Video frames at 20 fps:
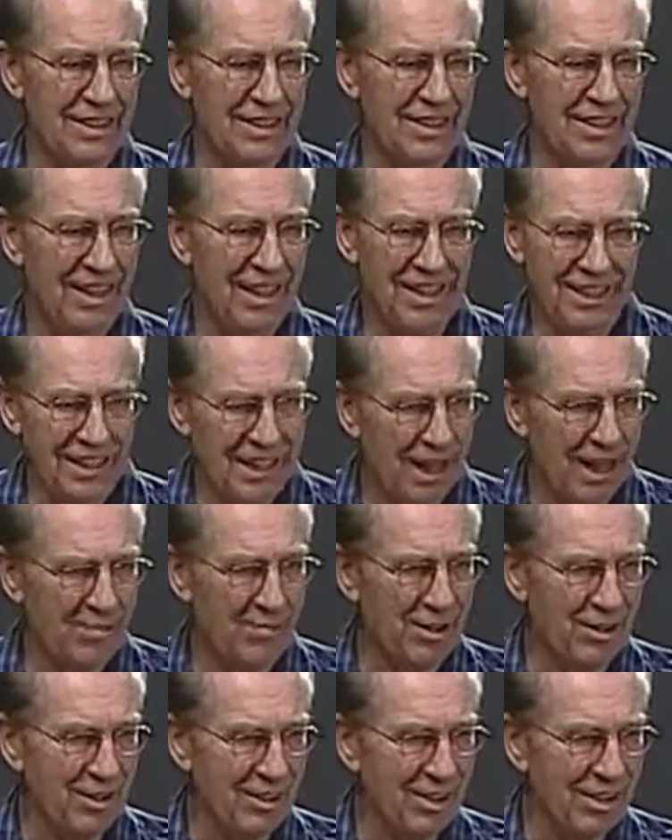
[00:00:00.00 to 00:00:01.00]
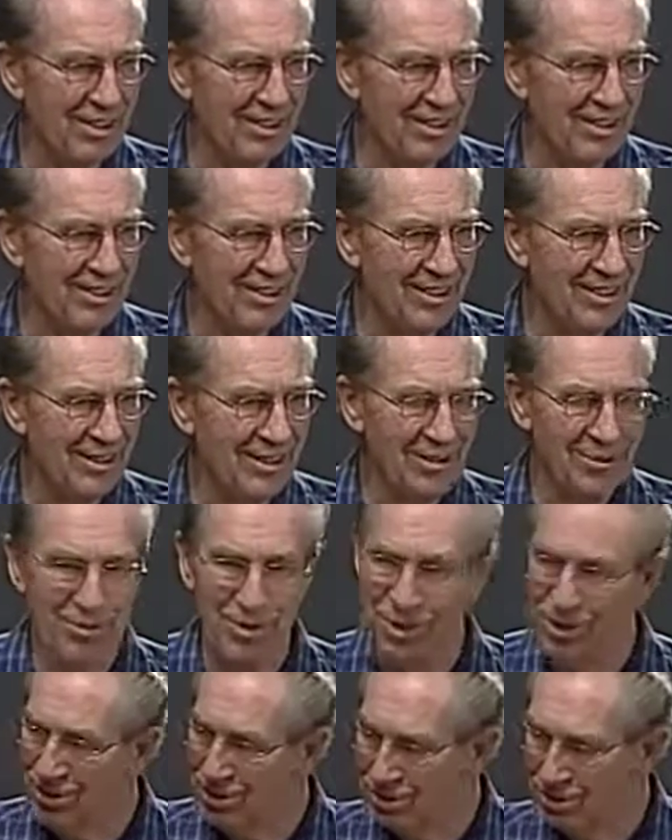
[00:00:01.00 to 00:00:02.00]
Hadn't happened yet,
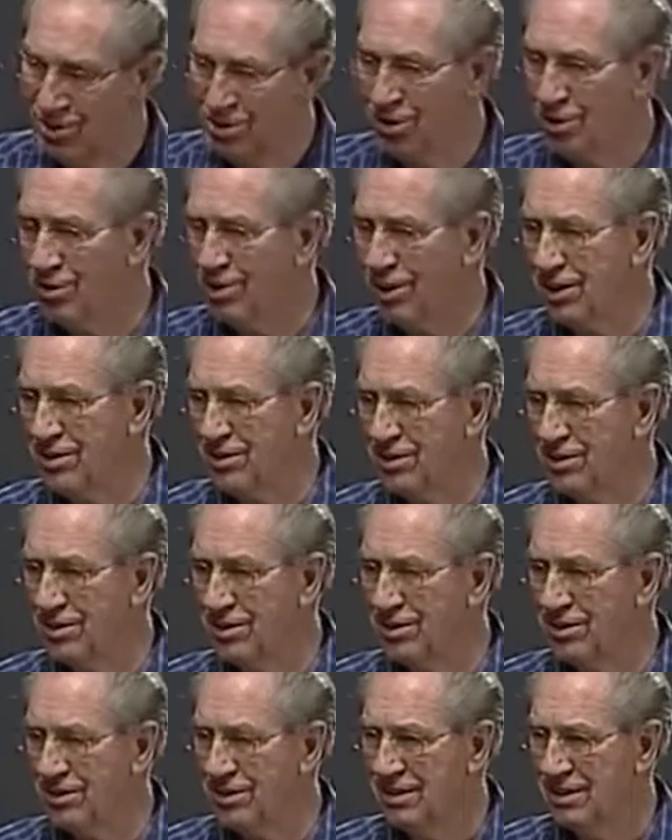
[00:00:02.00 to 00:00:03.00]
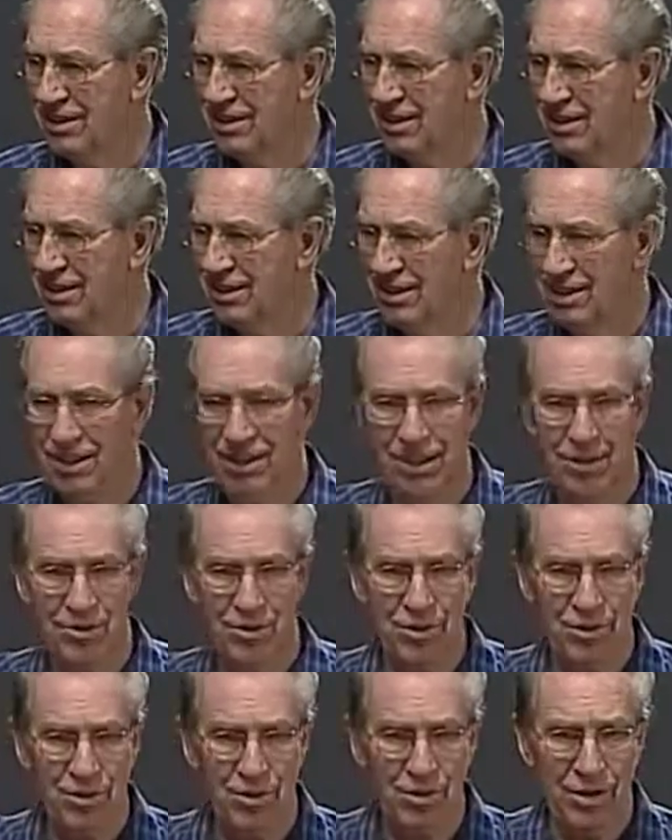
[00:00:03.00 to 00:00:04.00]
but it's going to. And then
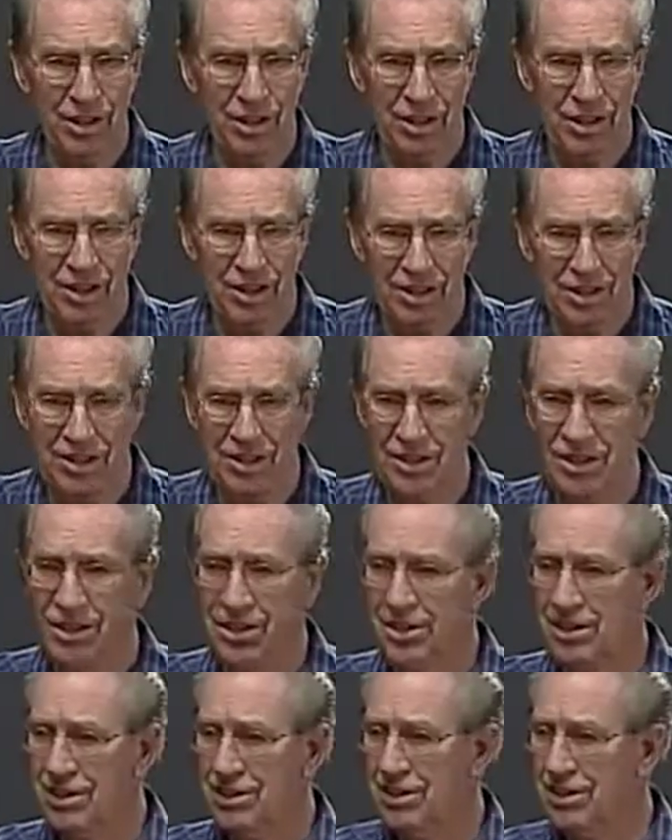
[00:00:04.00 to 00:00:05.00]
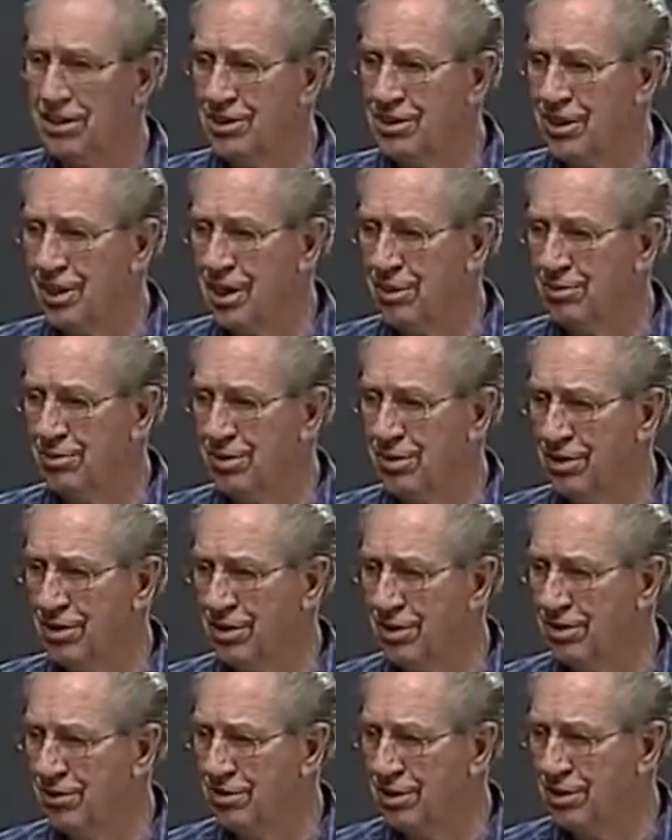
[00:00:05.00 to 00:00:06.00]
when you read on to the end of the chapter,
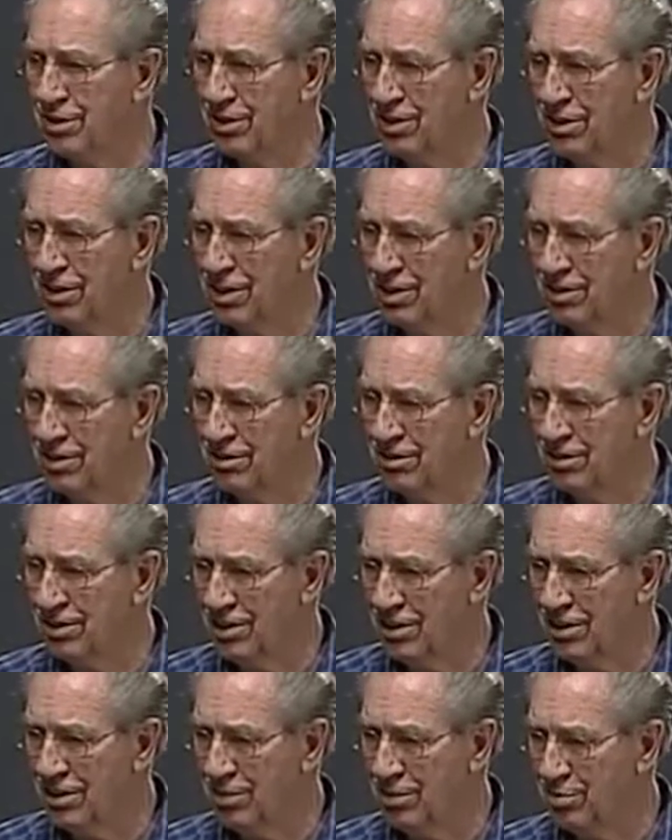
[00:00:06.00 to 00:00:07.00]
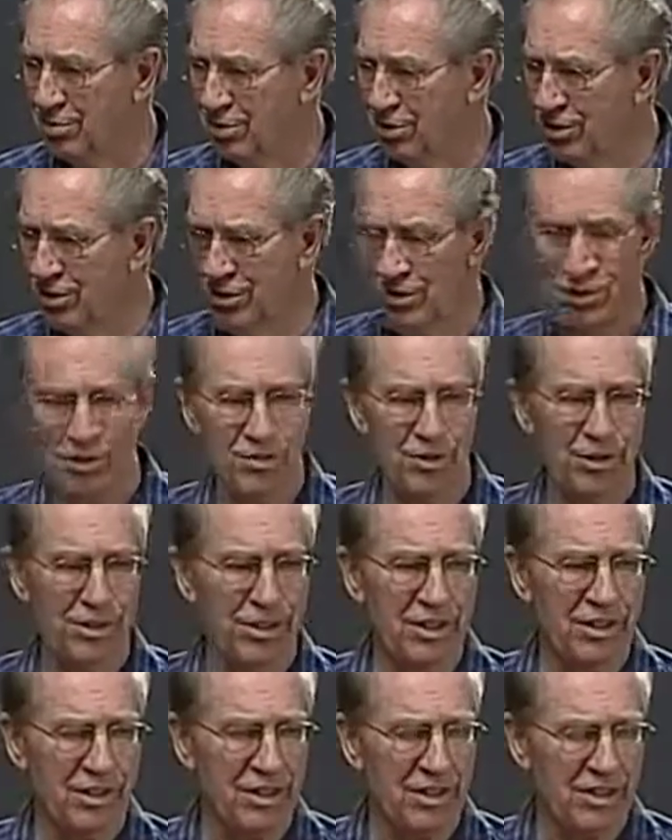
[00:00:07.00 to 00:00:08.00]
here is the guarantee. And I'm pretty sure we
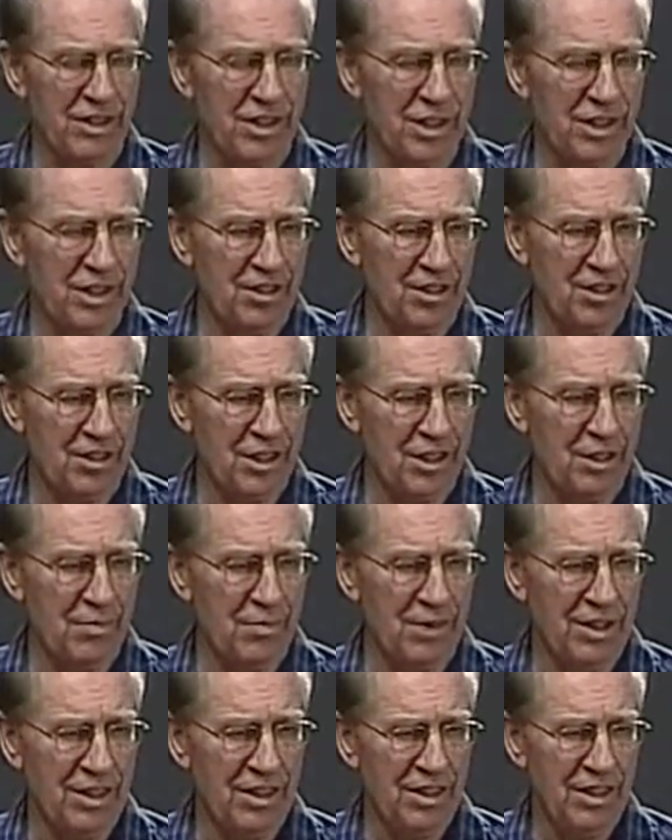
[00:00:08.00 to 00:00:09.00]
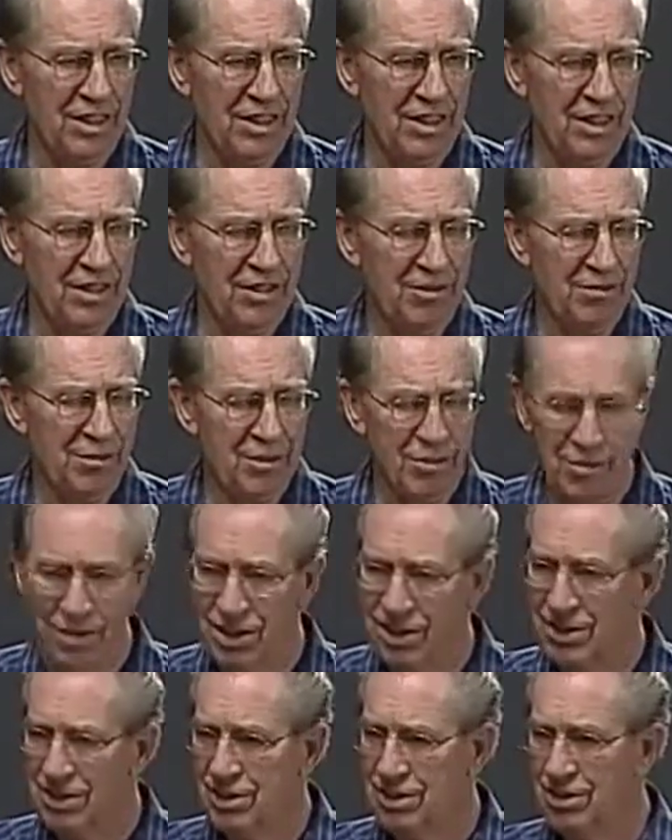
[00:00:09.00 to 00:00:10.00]
did this last taping. We
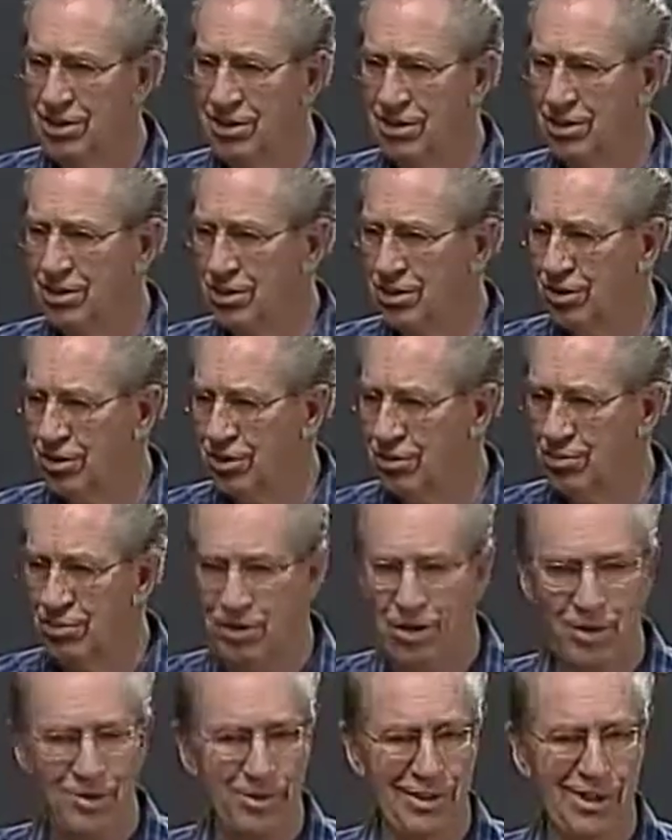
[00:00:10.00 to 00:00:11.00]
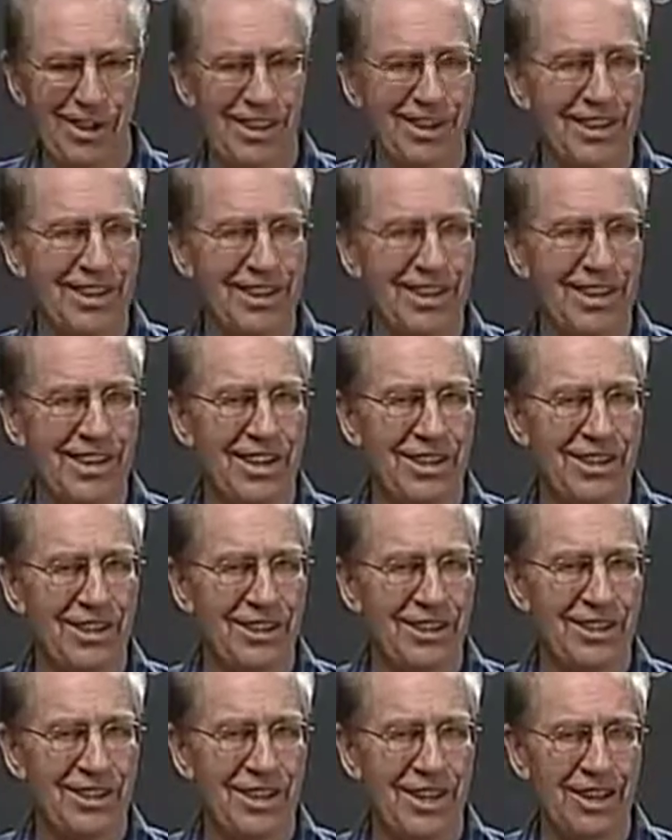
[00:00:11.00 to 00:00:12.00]
read this to show people that God
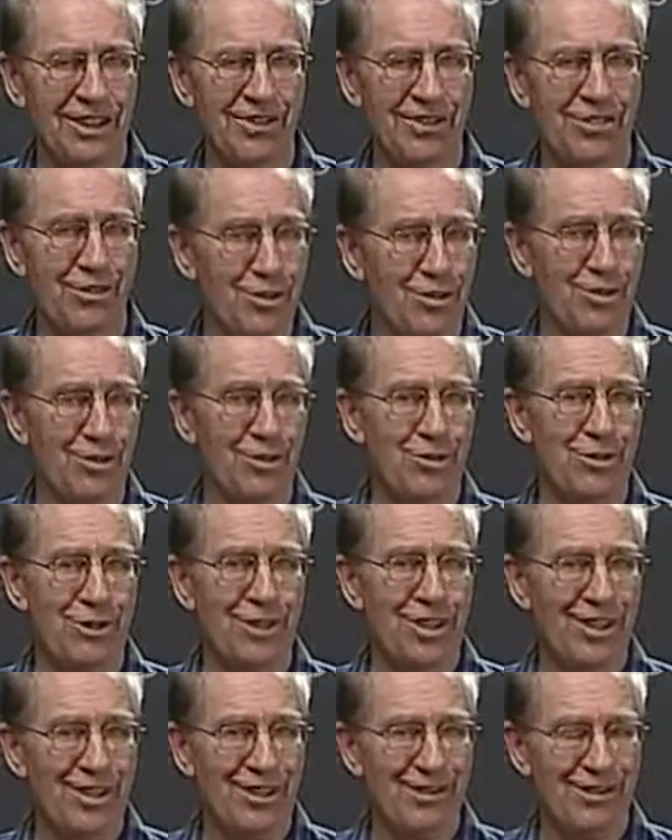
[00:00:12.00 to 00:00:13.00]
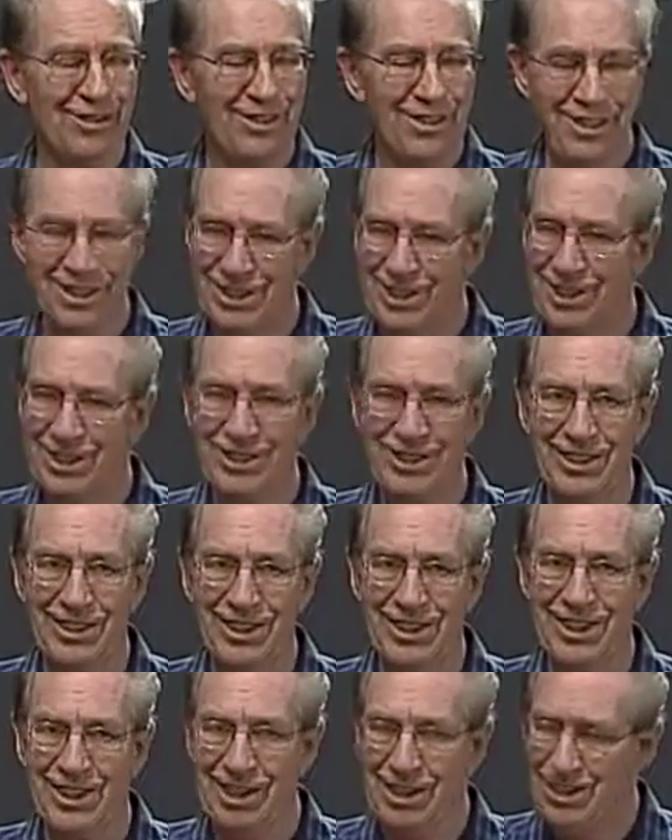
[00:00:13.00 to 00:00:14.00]
is not through with the nation
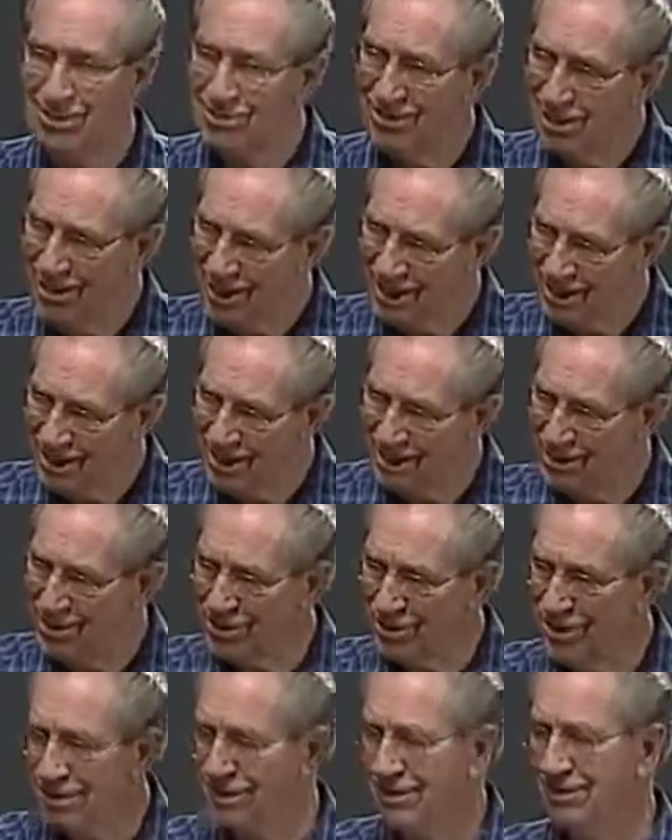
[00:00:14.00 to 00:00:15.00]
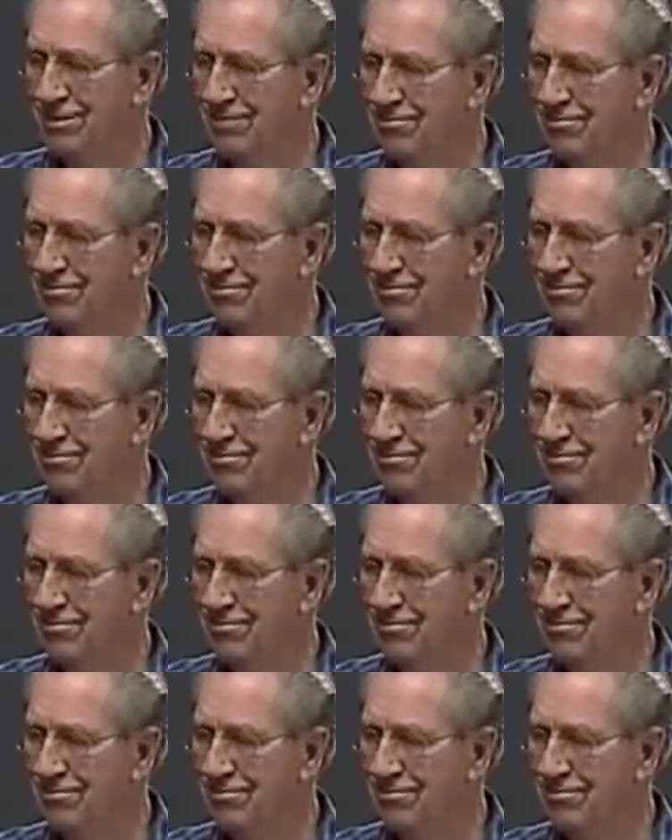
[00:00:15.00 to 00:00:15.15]
of Israel.